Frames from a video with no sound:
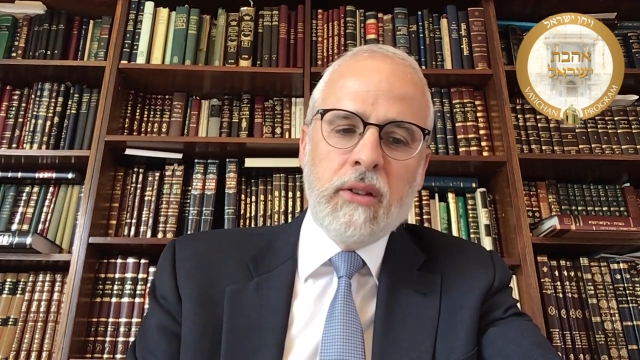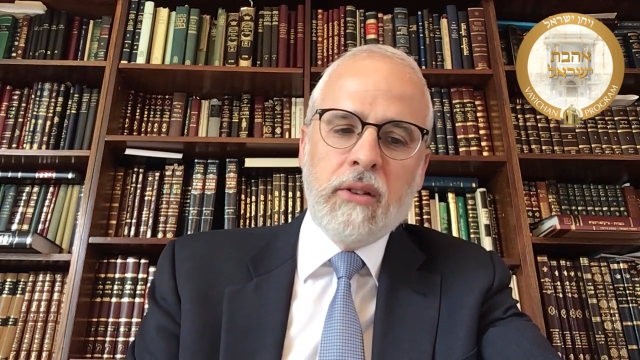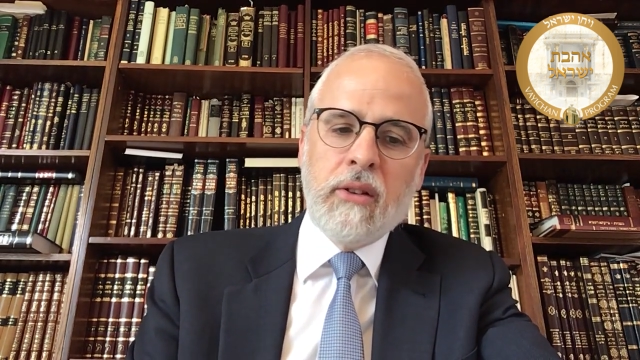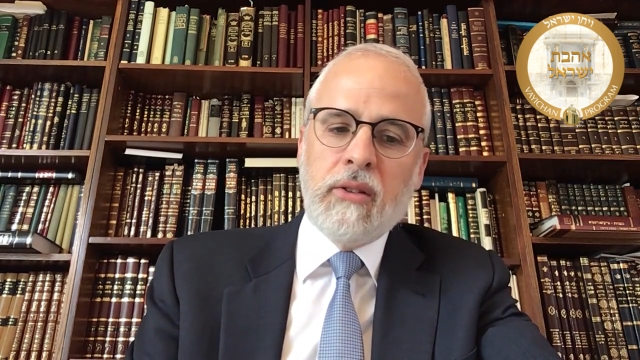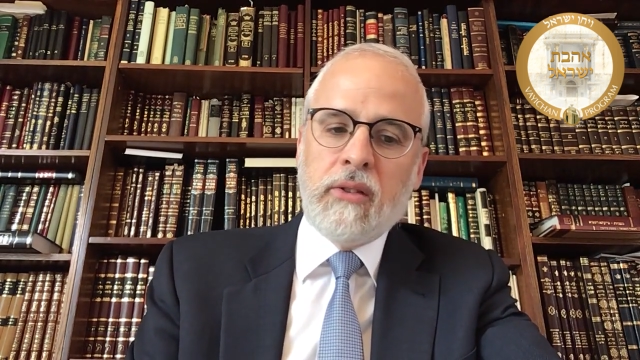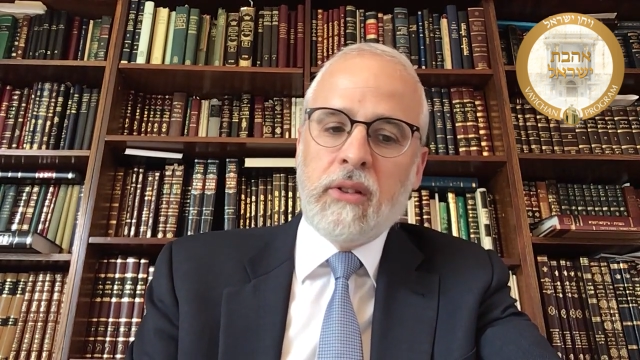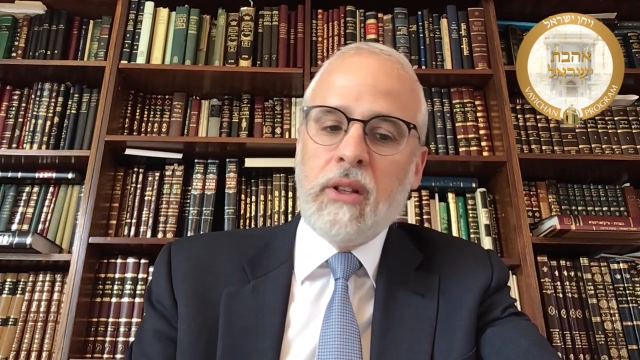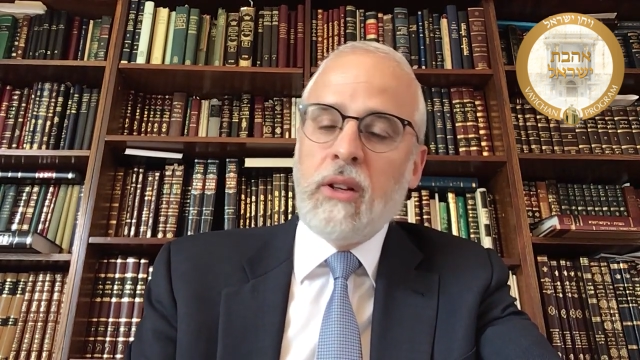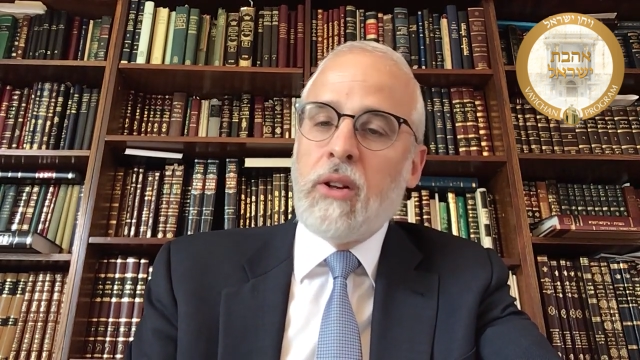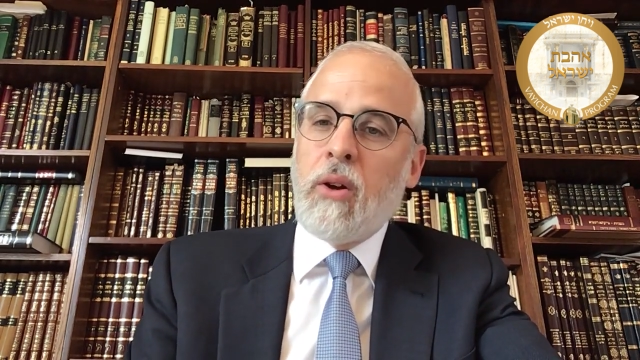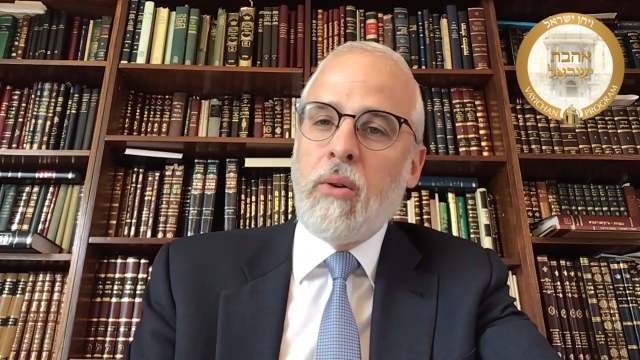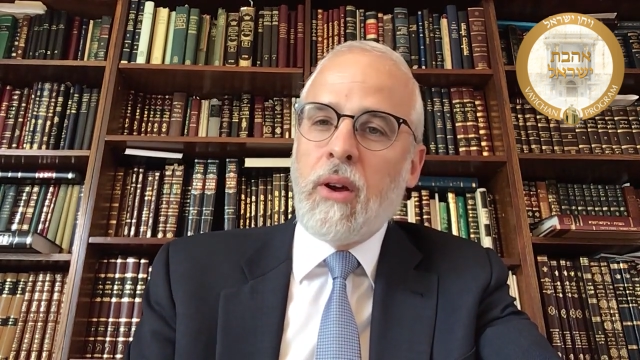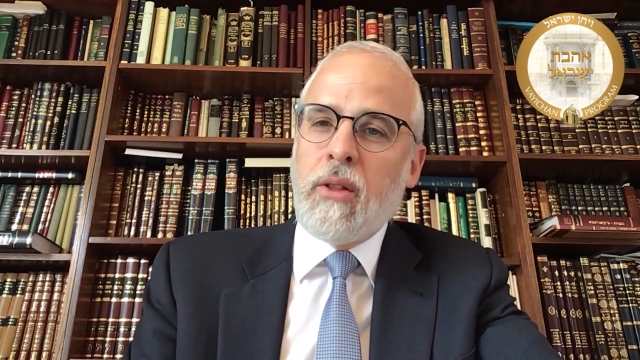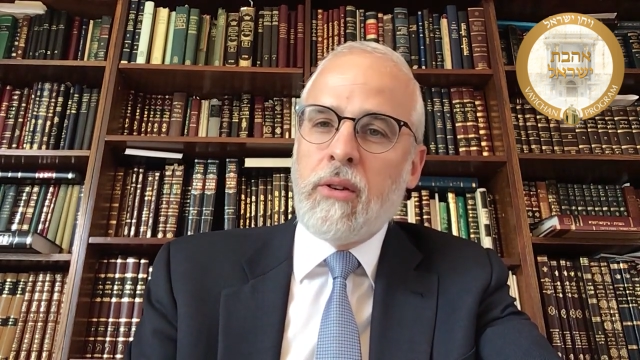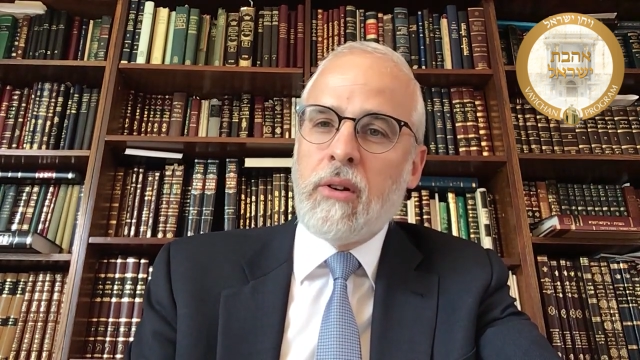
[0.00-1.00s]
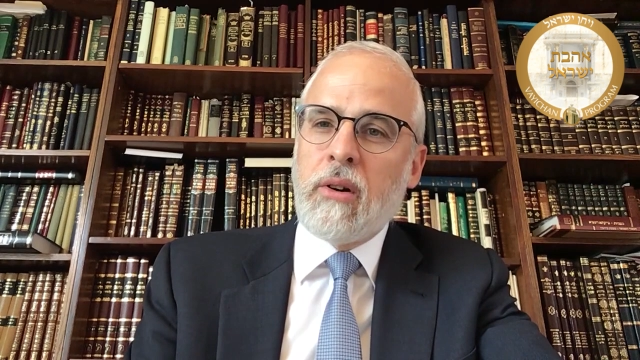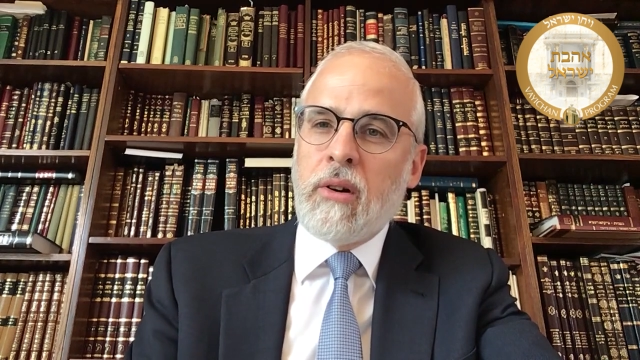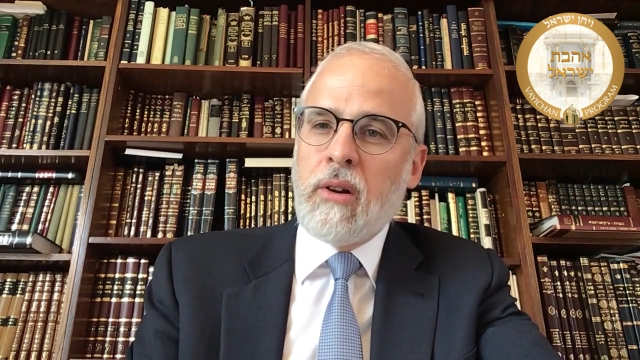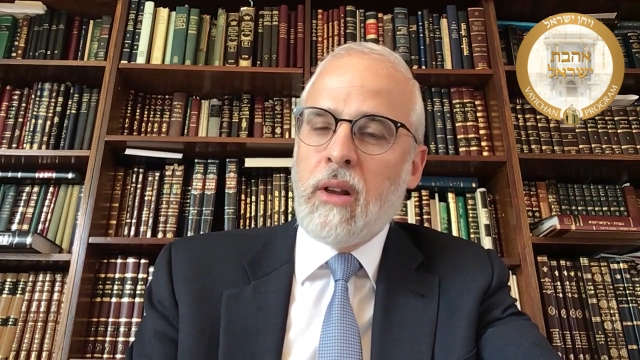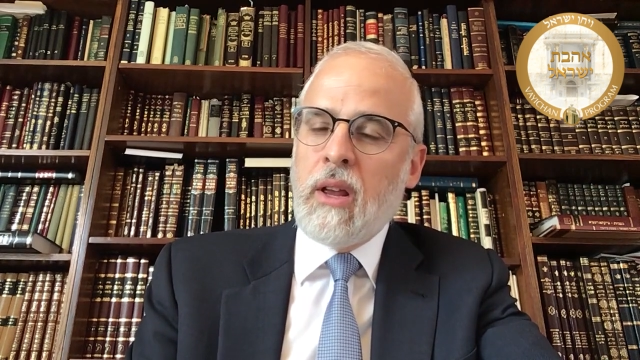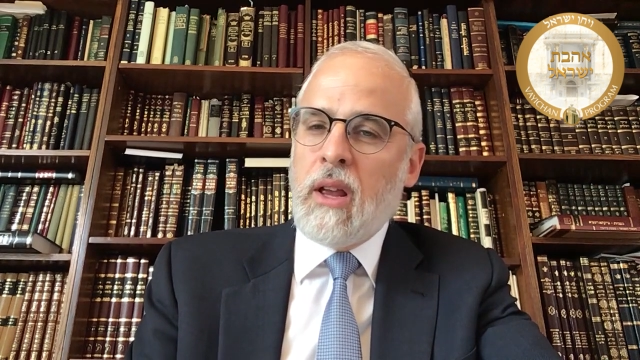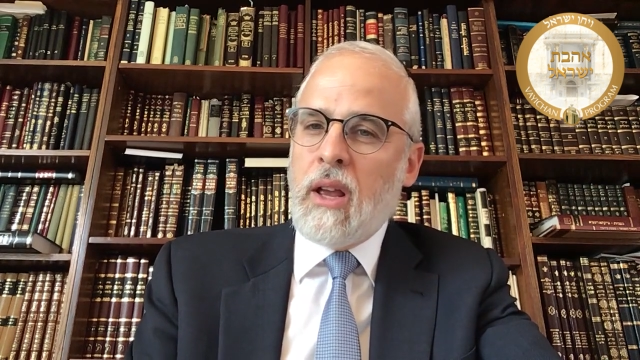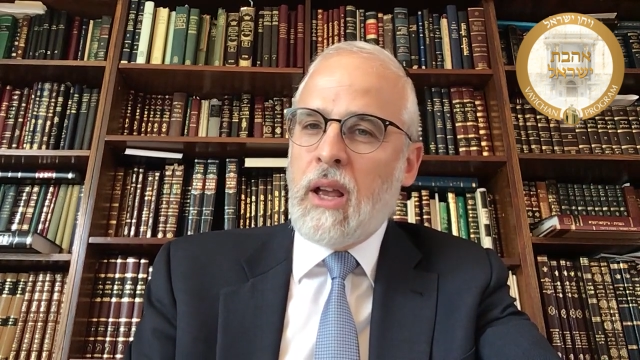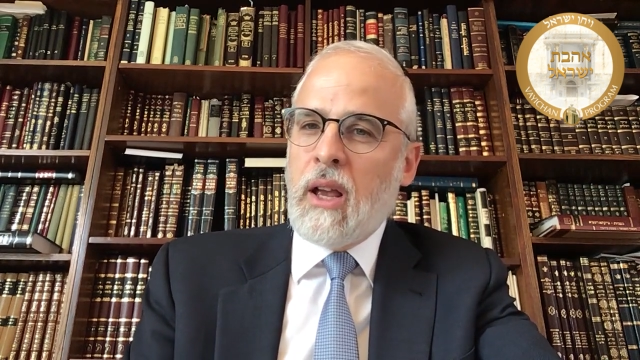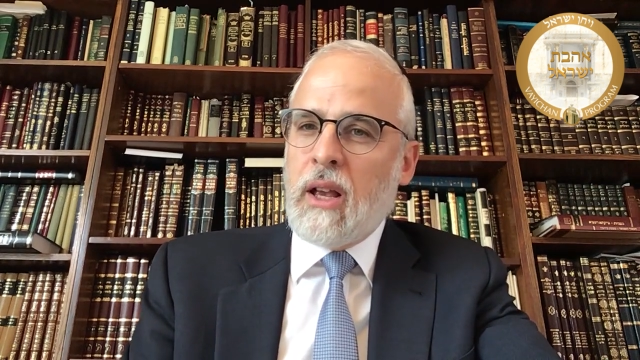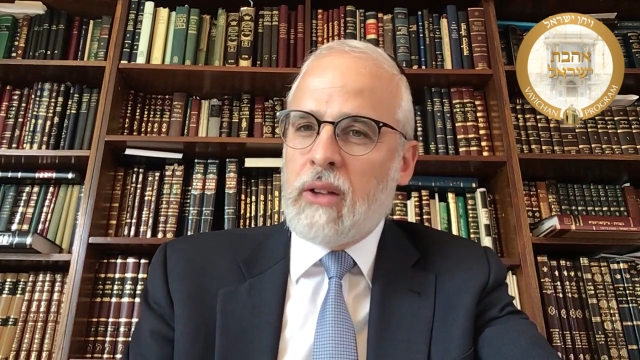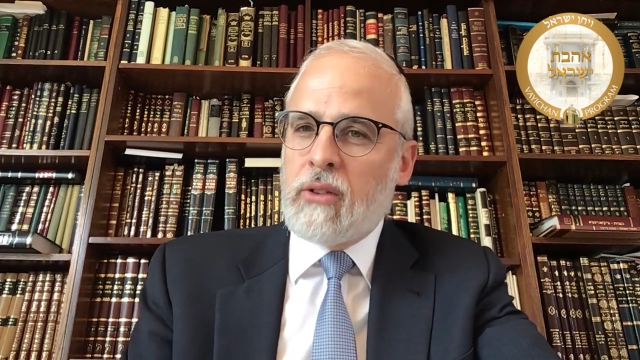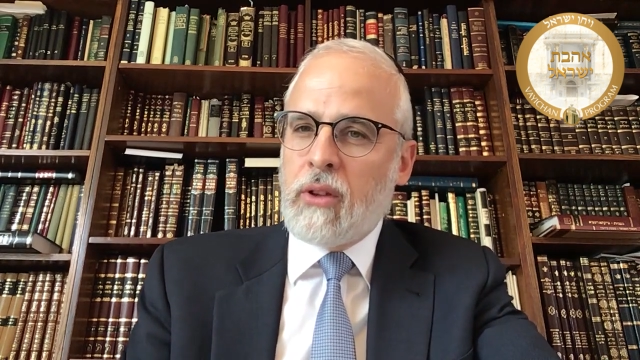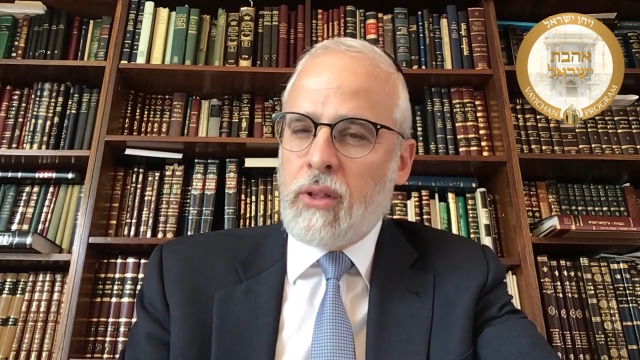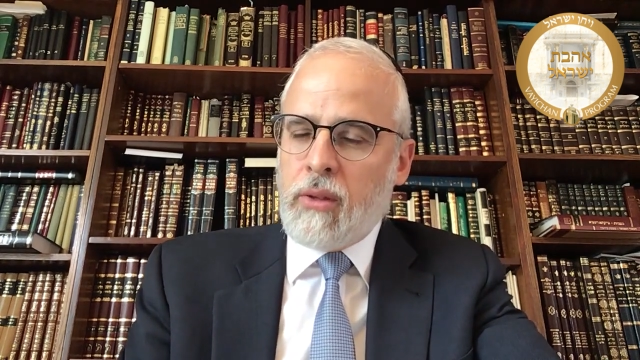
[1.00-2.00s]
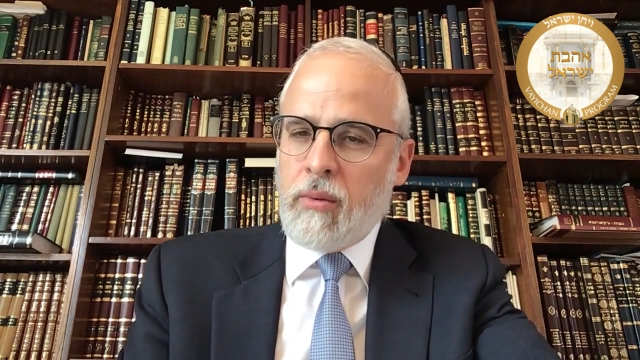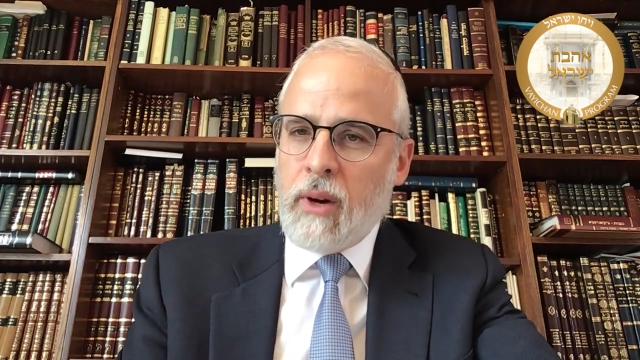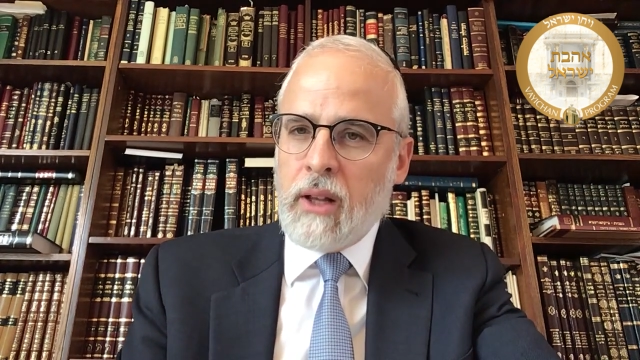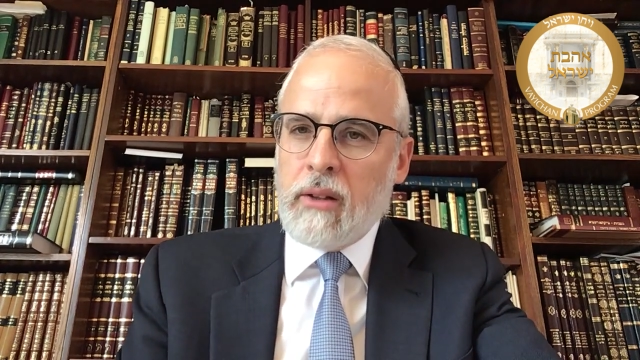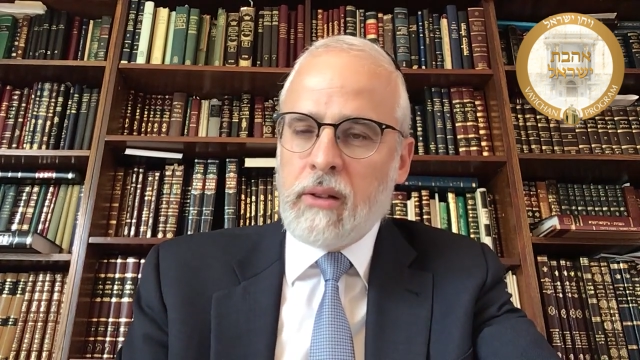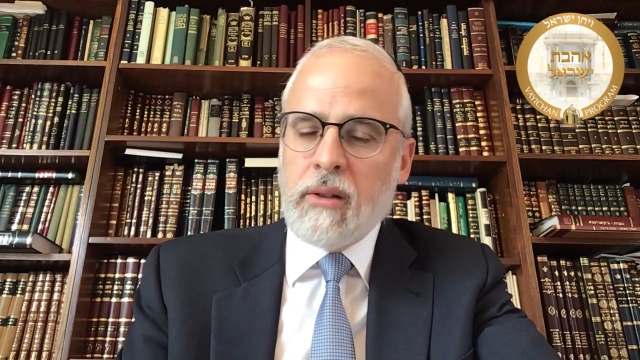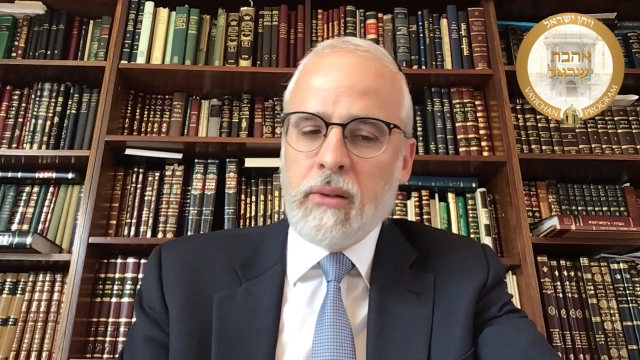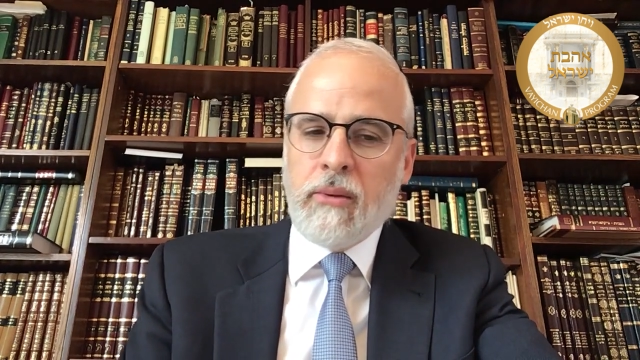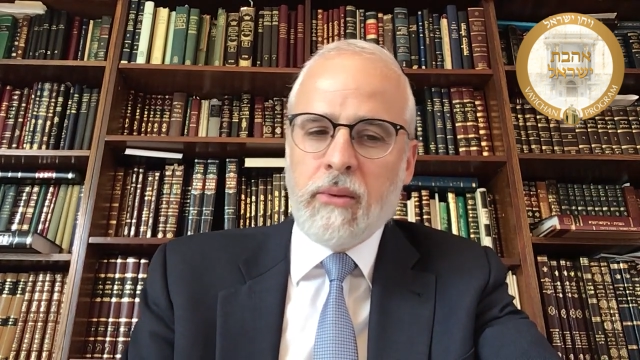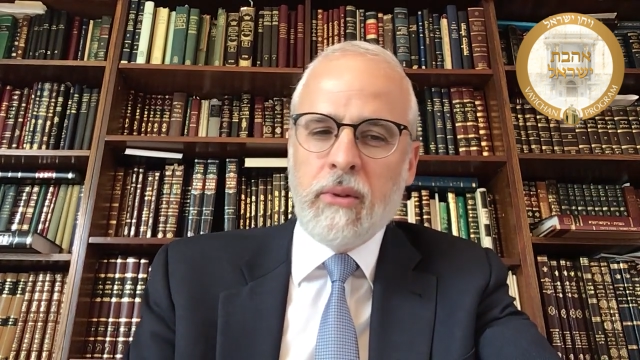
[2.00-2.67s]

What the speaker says: to see no other as a threat.